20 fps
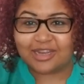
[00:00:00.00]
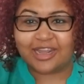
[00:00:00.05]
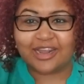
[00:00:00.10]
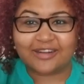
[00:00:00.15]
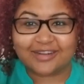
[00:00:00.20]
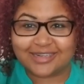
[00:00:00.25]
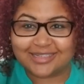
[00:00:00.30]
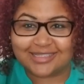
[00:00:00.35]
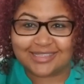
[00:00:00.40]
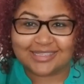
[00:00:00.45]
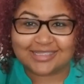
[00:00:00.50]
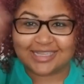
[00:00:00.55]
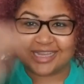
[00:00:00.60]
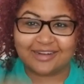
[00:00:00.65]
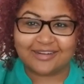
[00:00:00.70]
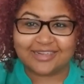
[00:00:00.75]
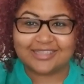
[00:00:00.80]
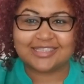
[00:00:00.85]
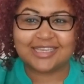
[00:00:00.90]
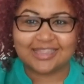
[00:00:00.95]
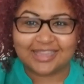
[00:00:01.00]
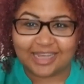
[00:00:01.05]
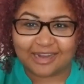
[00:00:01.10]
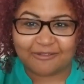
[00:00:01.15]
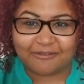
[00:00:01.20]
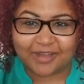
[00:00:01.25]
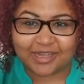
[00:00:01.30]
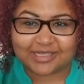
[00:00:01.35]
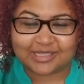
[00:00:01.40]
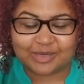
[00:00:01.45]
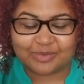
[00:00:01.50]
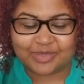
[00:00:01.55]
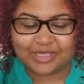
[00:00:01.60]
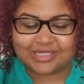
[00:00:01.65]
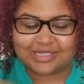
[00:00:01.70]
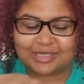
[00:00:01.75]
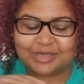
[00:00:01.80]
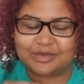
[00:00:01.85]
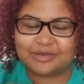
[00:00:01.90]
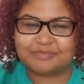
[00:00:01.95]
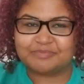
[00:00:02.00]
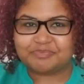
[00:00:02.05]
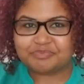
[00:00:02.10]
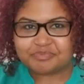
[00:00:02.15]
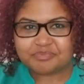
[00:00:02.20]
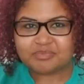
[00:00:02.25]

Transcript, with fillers: Aries because Aries had that effect on me too.